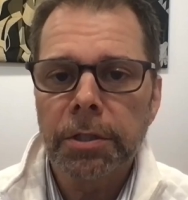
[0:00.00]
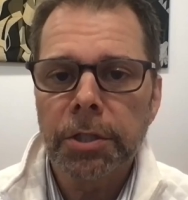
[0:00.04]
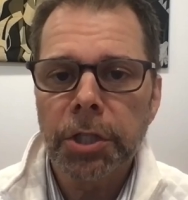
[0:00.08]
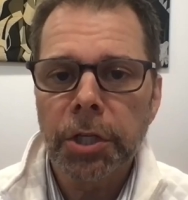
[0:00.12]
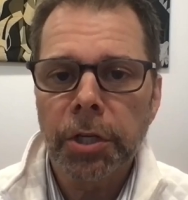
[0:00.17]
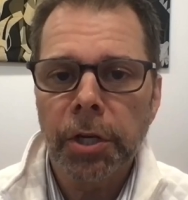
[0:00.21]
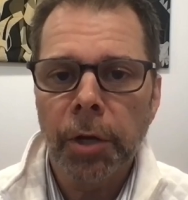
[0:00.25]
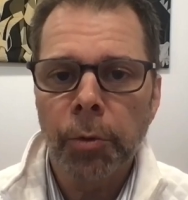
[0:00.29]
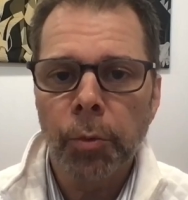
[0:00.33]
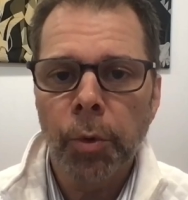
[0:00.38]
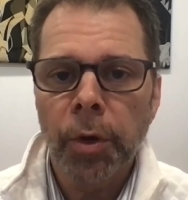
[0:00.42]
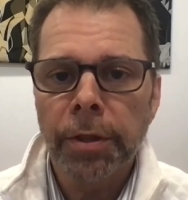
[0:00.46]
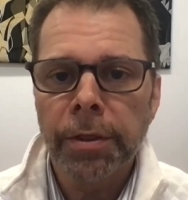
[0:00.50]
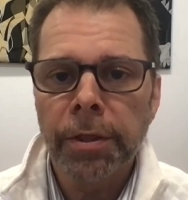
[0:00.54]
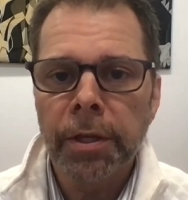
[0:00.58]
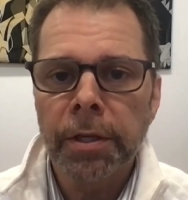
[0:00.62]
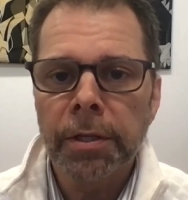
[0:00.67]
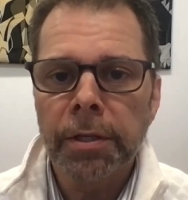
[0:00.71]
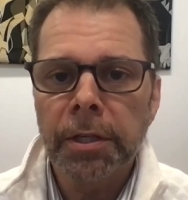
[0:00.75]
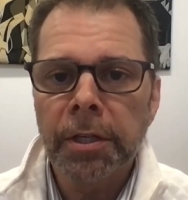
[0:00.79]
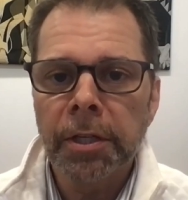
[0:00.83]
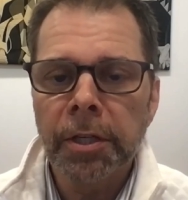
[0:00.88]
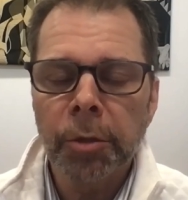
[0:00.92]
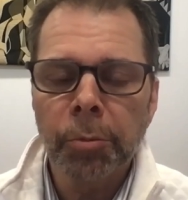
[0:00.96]
And she and I won
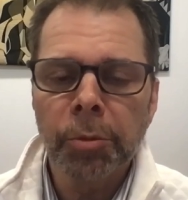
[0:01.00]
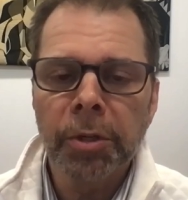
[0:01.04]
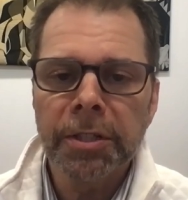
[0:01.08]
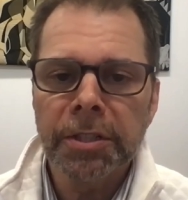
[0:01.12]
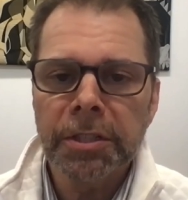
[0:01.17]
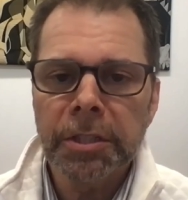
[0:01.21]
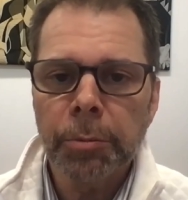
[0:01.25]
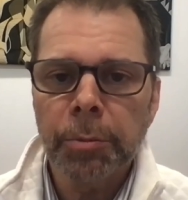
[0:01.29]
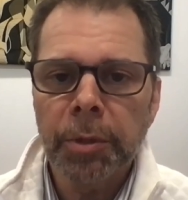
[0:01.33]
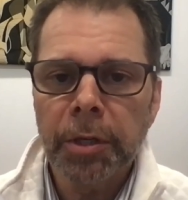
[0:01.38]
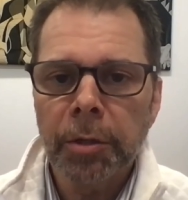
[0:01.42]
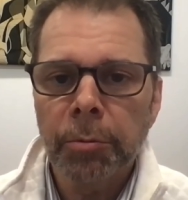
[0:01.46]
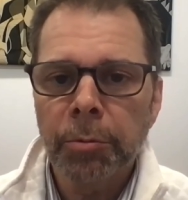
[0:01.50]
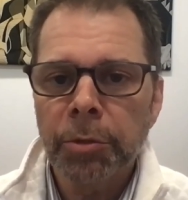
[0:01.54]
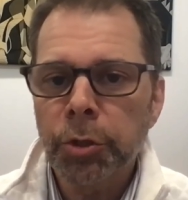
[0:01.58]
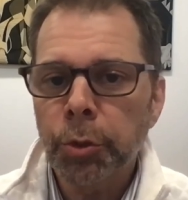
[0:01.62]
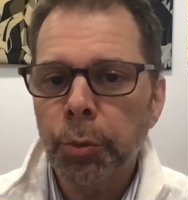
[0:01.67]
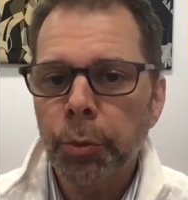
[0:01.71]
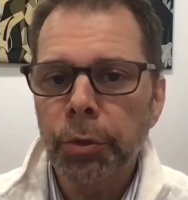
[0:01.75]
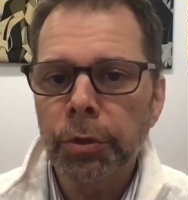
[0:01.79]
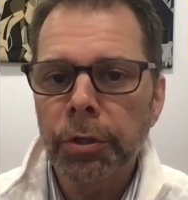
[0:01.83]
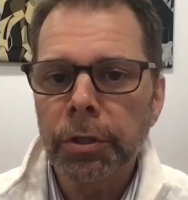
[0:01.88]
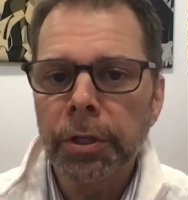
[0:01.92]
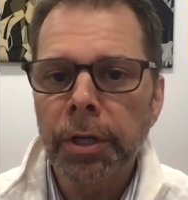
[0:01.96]
the NAACP
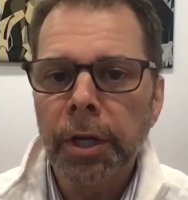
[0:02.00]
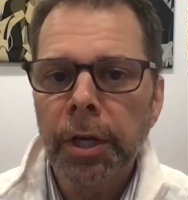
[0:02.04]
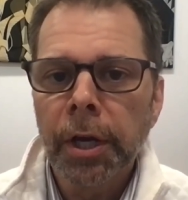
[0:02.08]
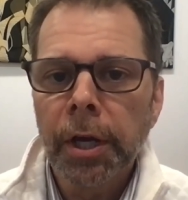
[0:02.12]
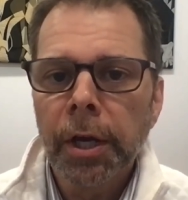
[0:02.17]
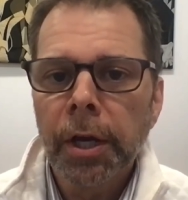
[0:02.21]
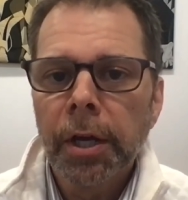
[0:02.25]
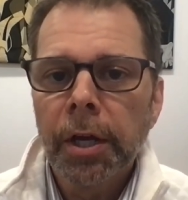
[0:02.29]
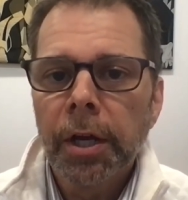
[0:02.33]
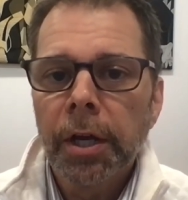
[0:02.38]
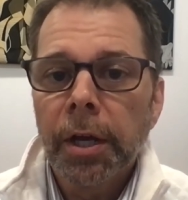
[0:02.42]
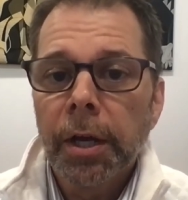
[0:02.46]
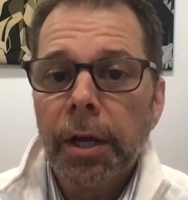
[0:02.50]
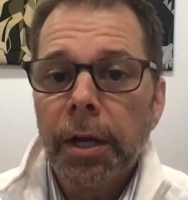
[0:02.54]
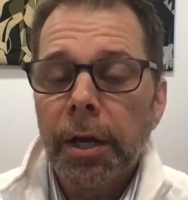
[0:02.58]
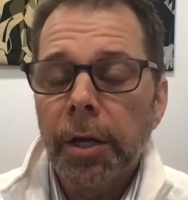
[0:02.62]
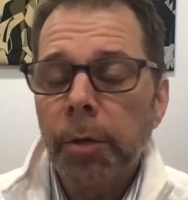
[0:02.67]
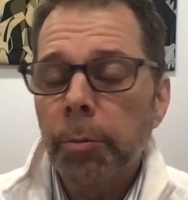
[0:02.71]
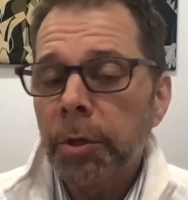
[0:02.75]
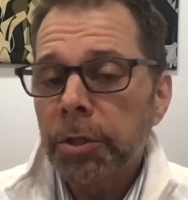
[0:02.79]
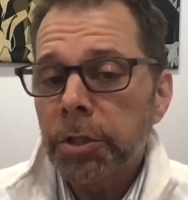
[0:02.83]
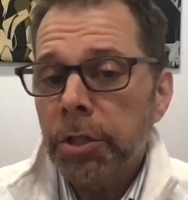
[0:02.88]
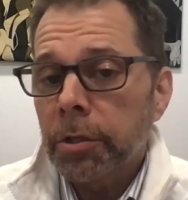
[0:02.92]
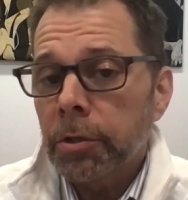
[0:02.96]
Image Award
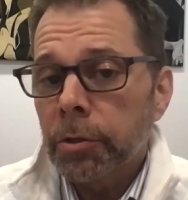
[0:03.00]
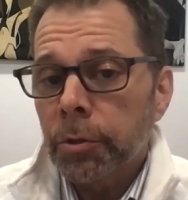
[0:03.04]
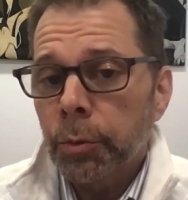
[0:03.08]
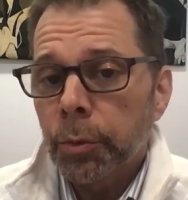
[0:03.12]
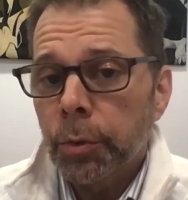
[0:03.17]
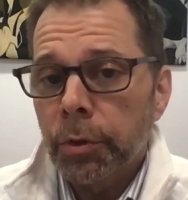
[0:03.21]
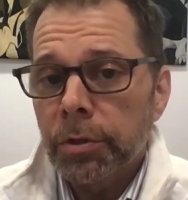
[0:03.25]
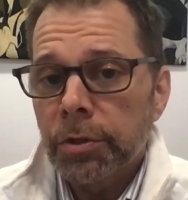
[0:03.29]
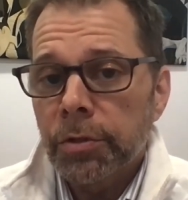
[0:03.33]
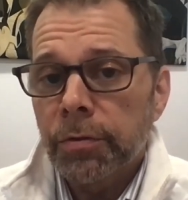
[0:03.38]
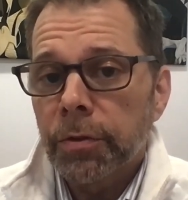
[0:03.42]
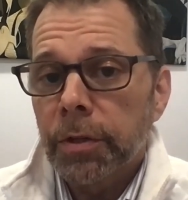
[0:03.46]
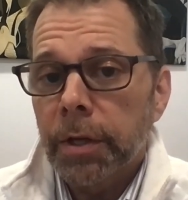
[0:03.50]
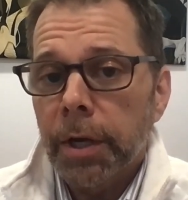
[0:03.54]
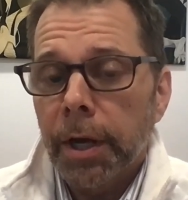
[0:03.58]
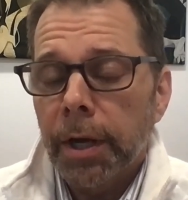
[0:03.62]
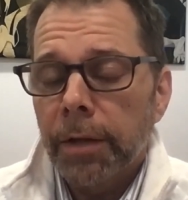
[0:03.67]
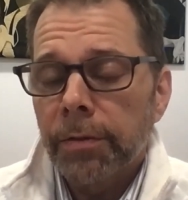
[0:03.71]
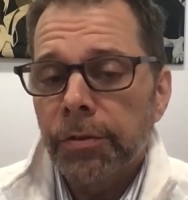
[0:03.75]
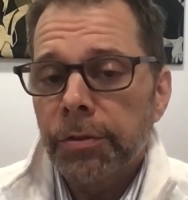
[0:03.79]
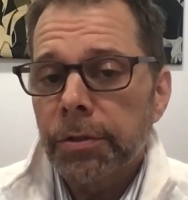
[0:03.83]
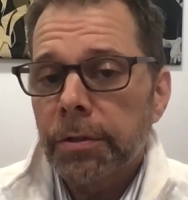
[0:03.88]
and a bunch of other awards for that.